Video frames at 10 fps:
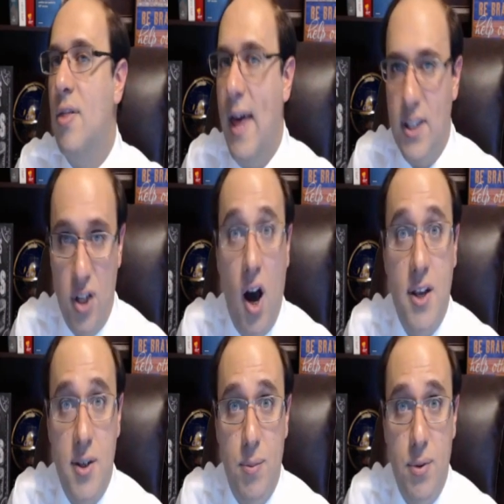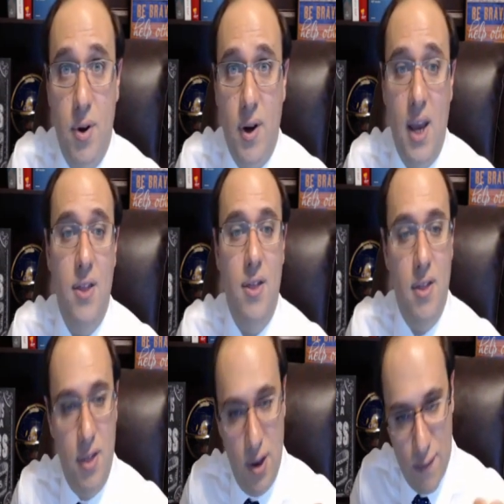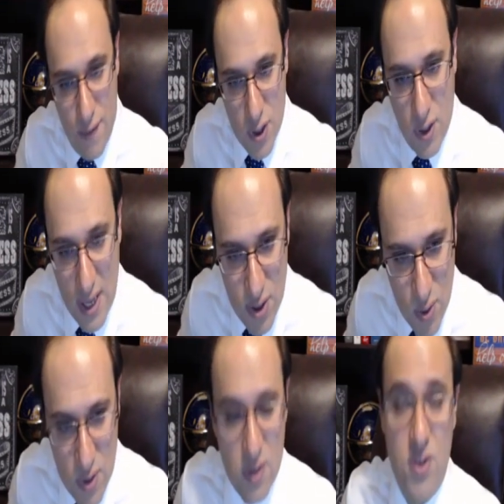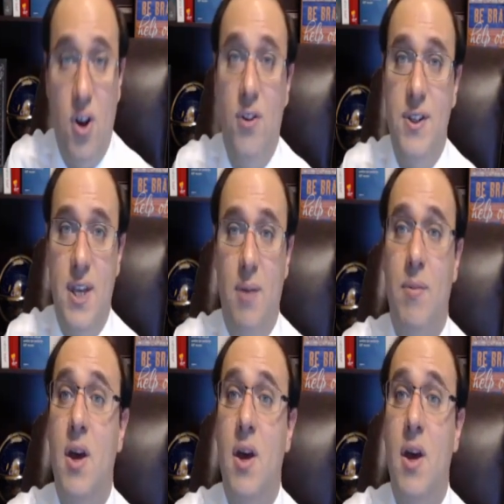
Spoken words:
that's gossip, okay? The official answer is it's all the same.